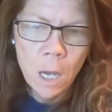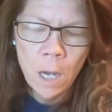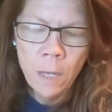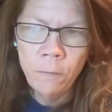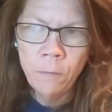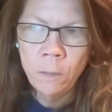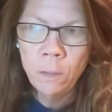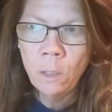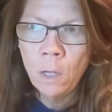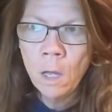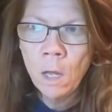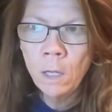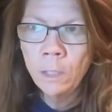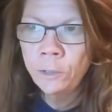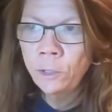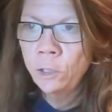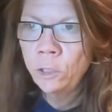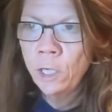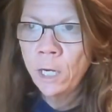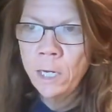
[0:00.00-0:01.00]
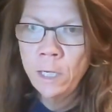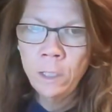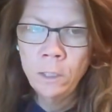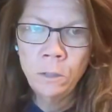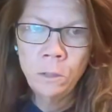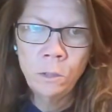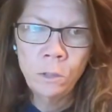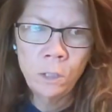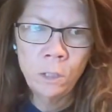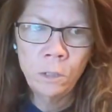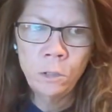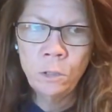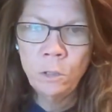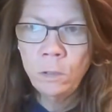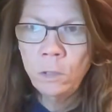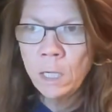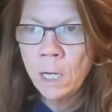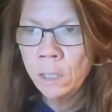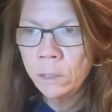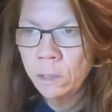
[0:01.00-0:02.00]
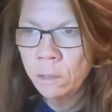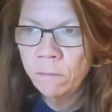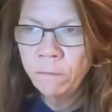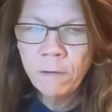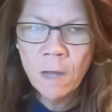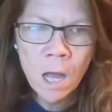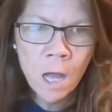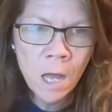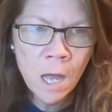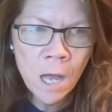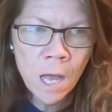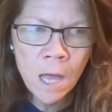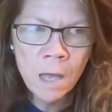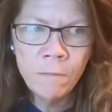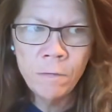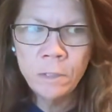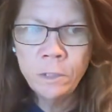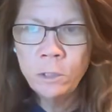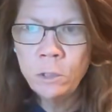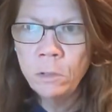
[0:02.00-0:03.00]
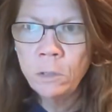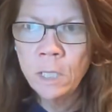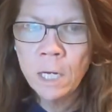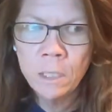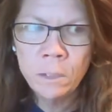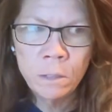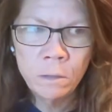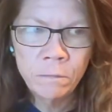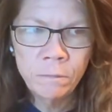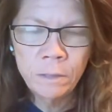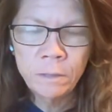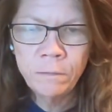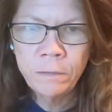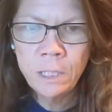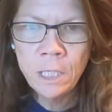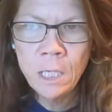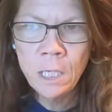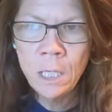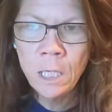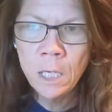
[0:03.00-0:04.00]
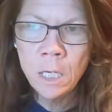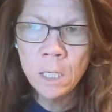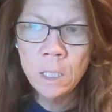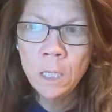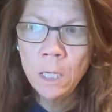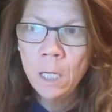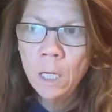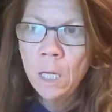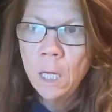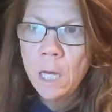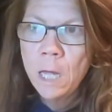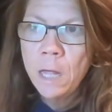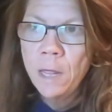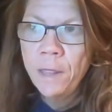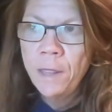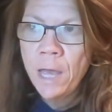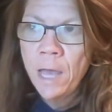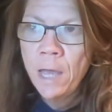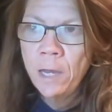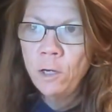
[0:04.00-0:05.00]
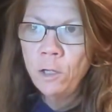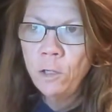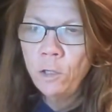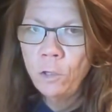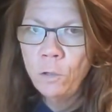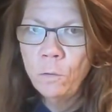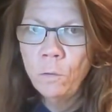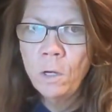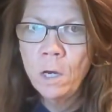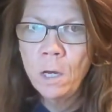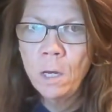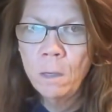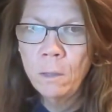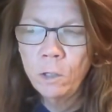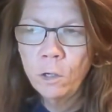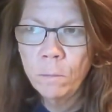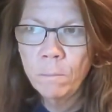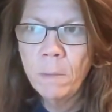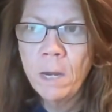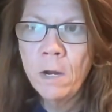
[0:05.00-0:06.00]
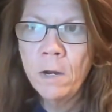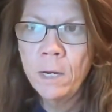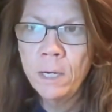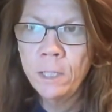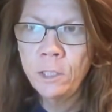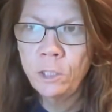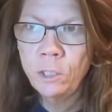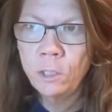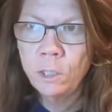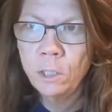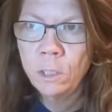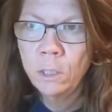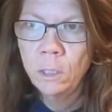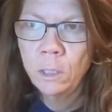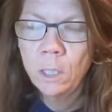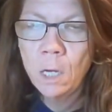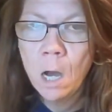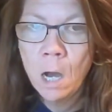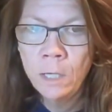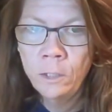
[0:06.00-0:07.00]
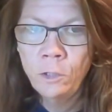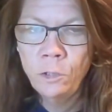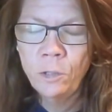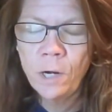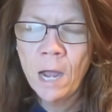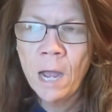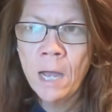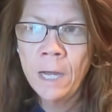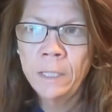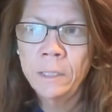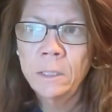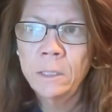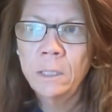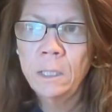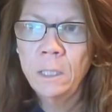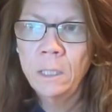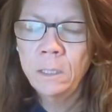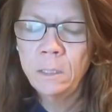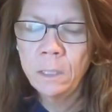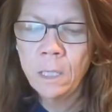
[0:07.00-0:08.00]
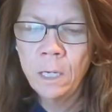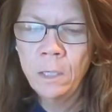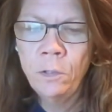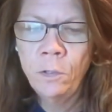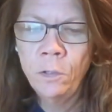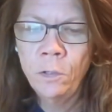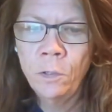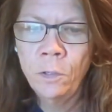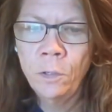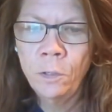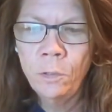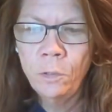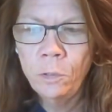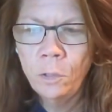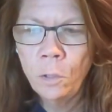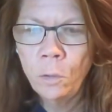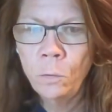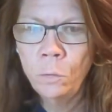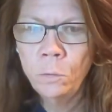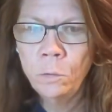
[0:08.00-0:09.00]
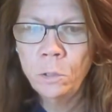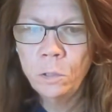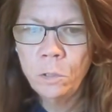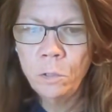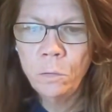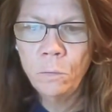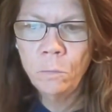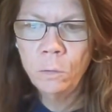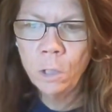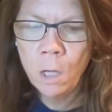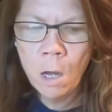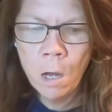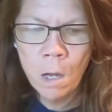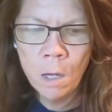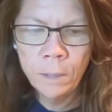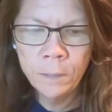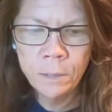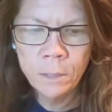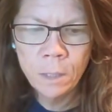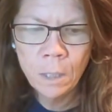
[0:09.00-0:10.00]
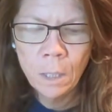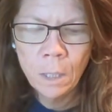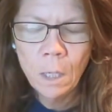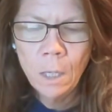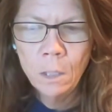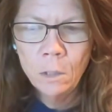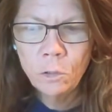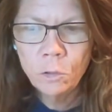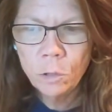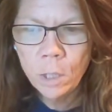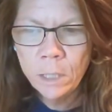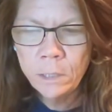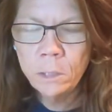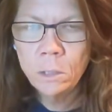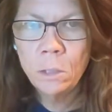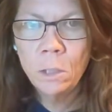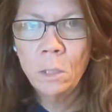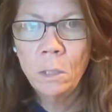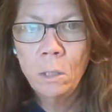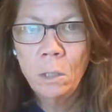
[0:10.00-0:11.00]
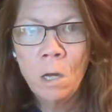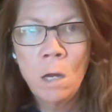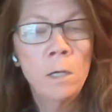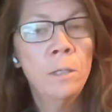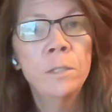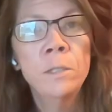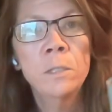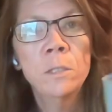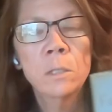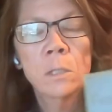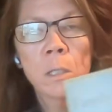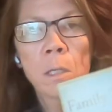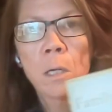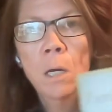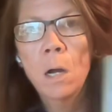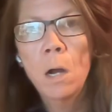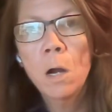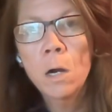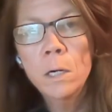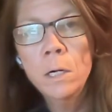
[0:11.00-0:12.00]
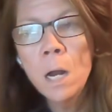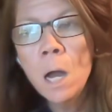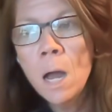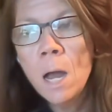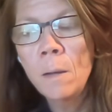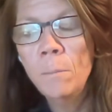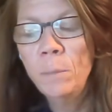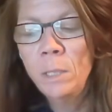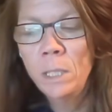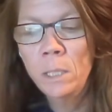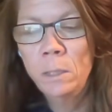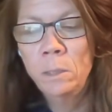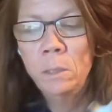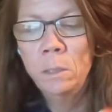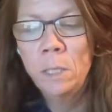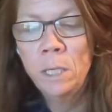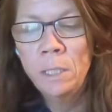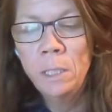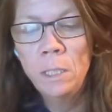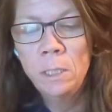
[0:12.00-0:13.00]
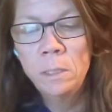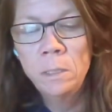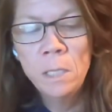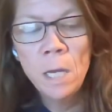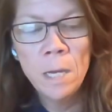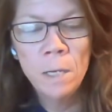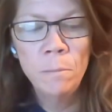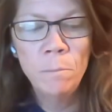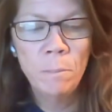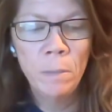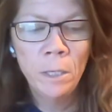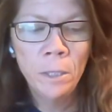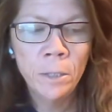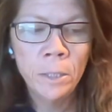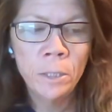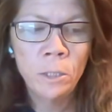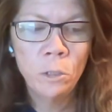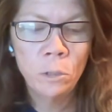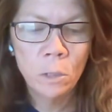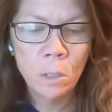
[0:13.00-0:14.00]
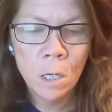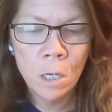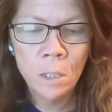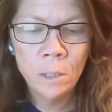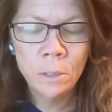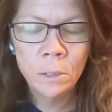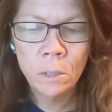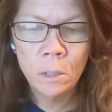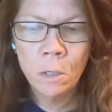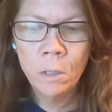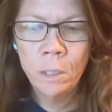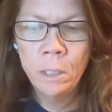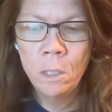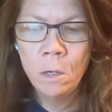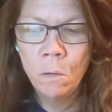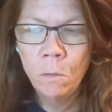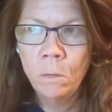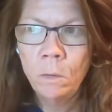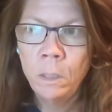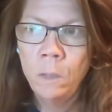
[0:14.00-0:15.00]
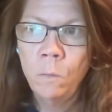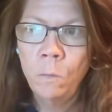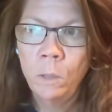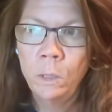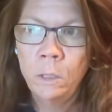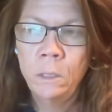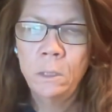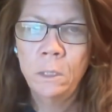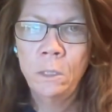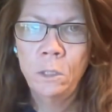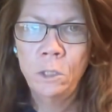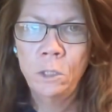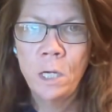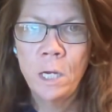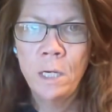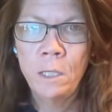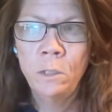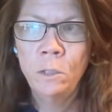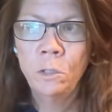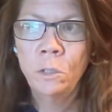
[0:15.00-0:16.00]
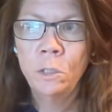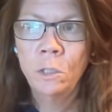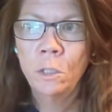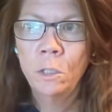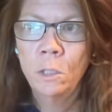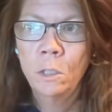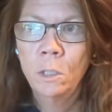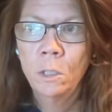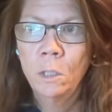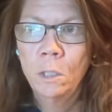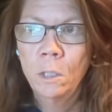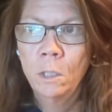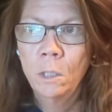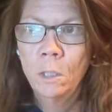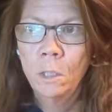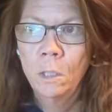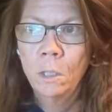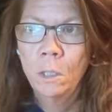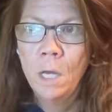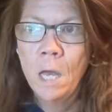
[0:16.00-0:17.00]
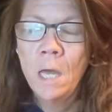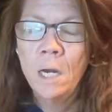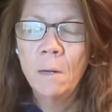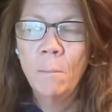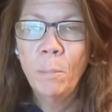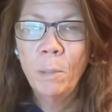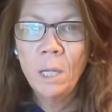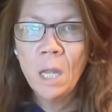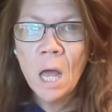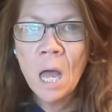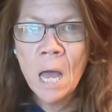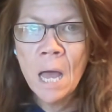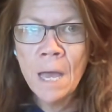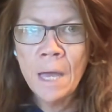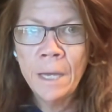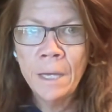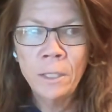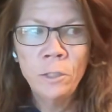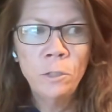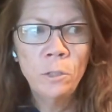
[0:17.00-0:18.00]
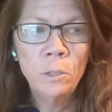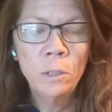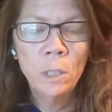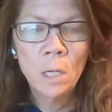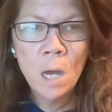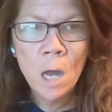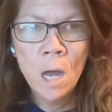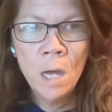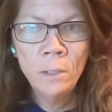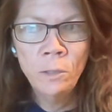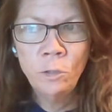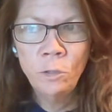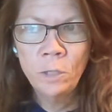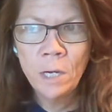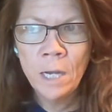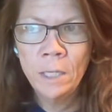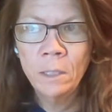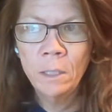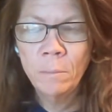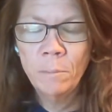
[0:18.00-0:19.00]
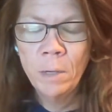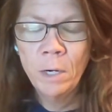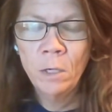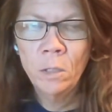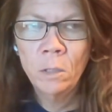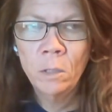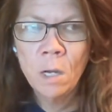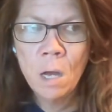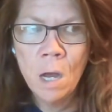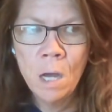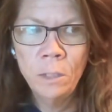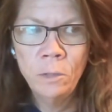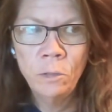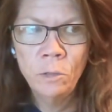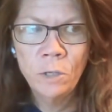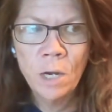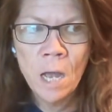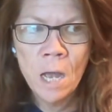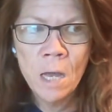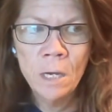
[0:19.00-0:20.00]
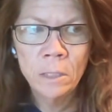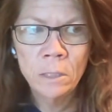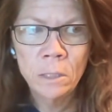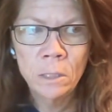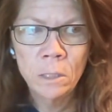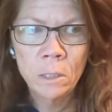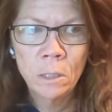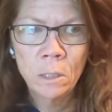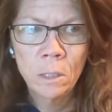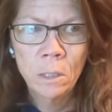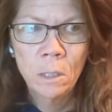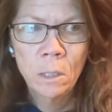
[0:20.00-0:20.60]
and the laws change in 2005 and 2015, then your marriage contract is under those new laws. Trust laws are not, because like he said, marriage laws are the only ones that change and apply to the contract, the marital contract,